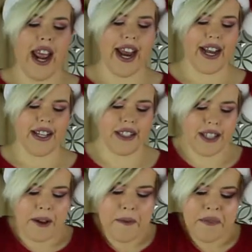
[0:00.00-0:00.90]
And
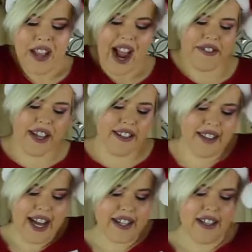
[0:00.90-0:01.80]
I think
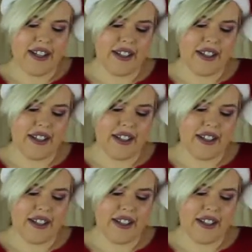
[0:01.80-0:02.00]
that